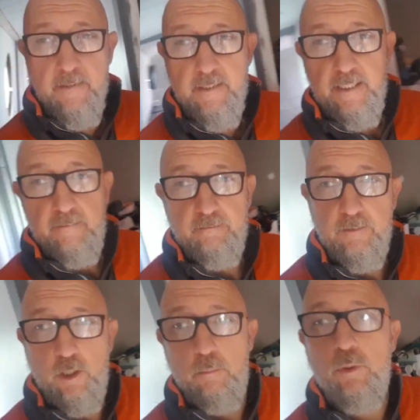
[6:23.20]
Yeah,
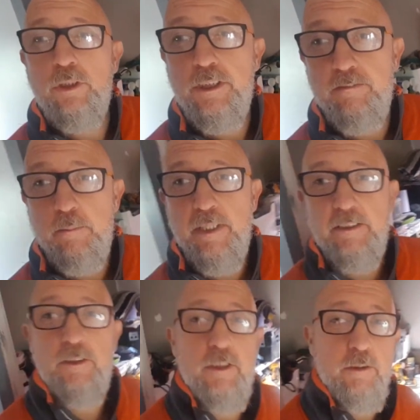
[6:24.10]
not much of a
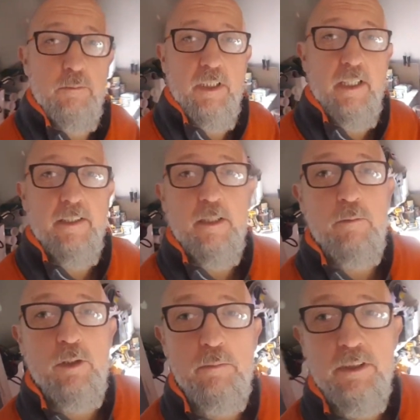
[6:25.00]
bedroom at the
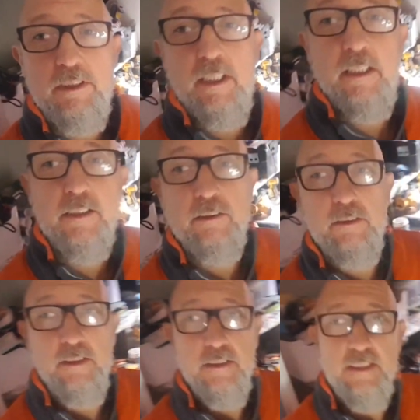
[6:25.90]
moment, as you
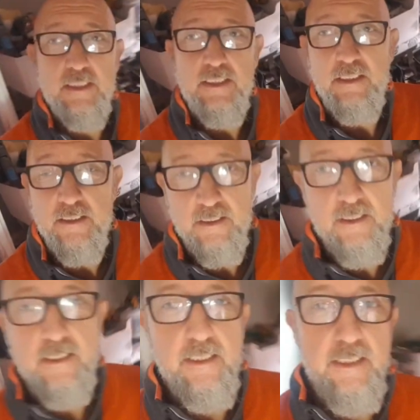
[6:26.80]
can see.
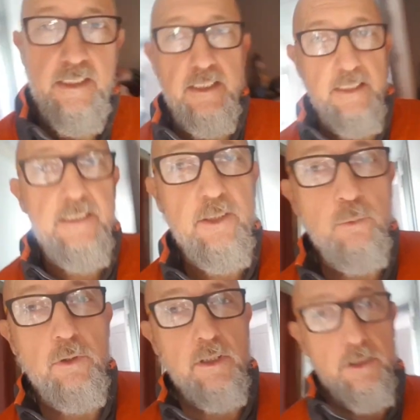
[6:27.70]
It is the
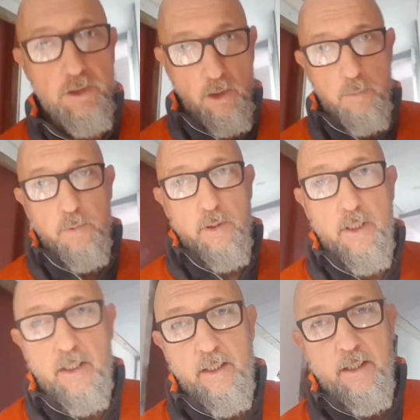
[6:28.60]
workshop,
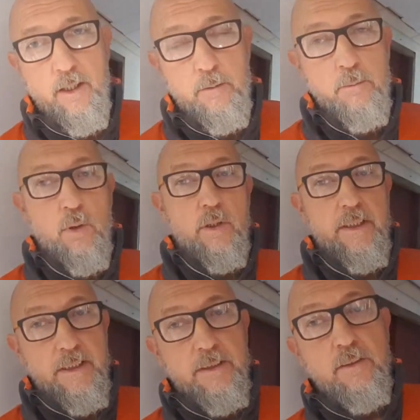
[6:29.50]
but
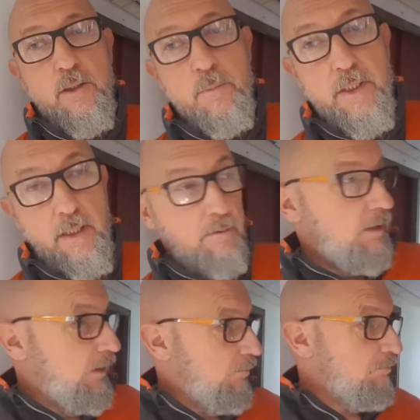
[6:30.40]
it is going to be
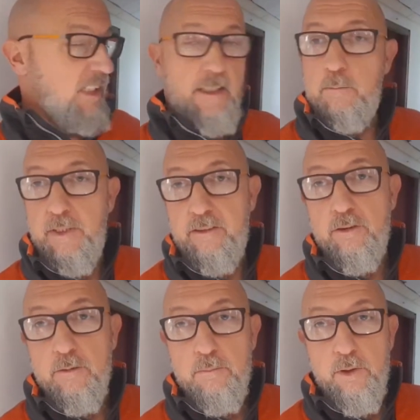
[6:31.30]
our second
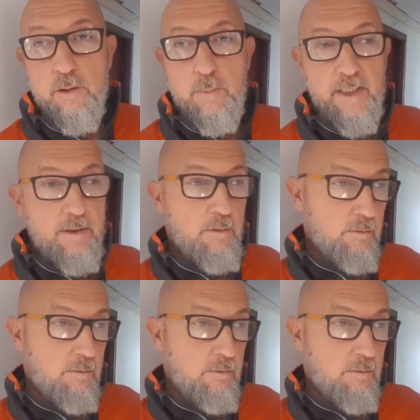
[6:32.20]
bedroom bunk bed.